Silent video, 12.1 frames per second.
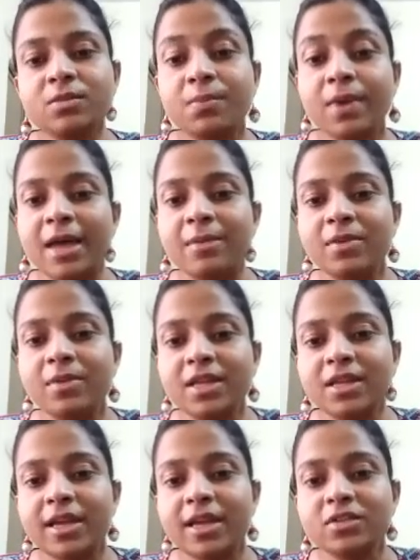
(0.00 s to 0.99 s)
primary
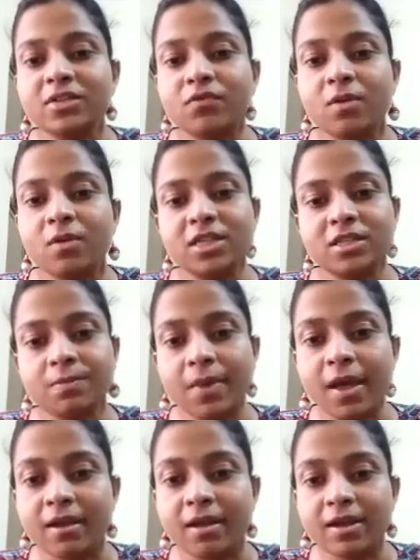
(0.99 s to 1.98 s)
things from his
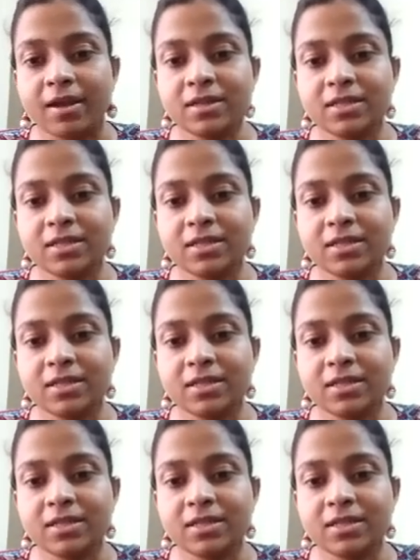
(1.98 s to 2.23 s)
parents,